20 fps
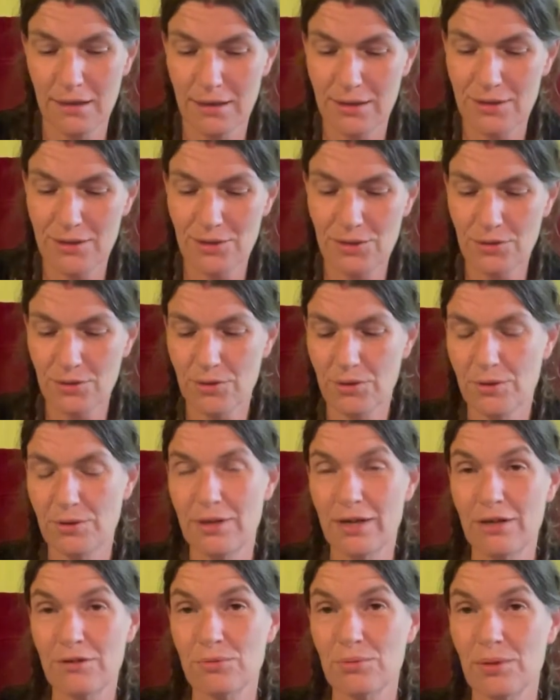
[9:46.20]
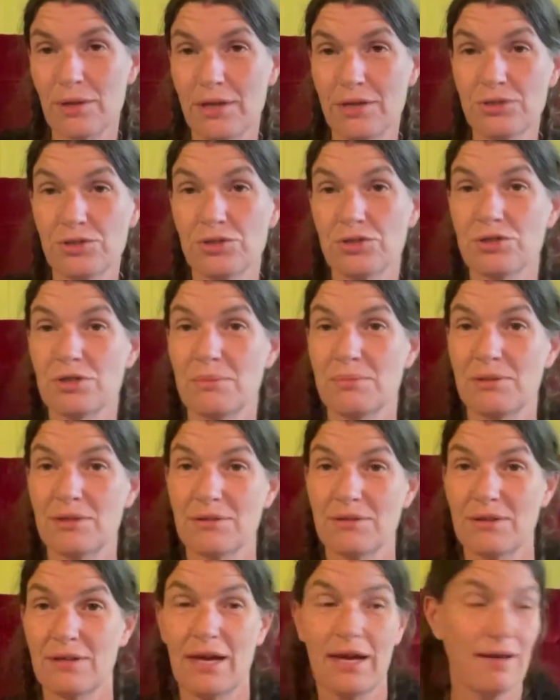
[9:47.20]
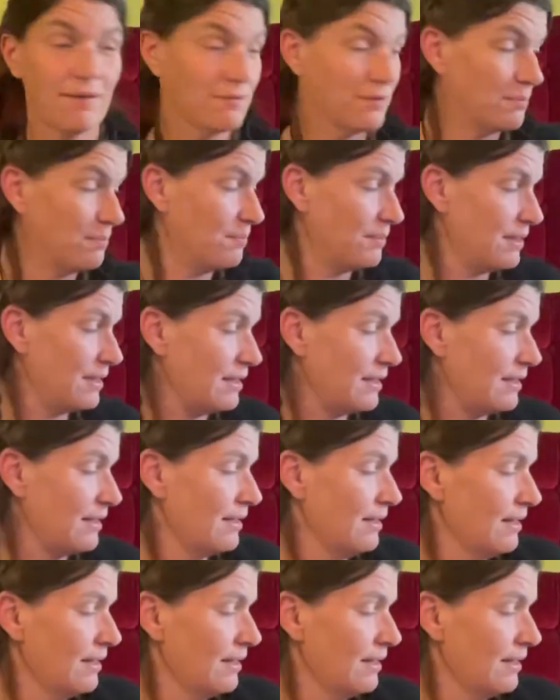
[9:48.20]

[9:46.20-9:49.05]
your next relationship doesn't have to be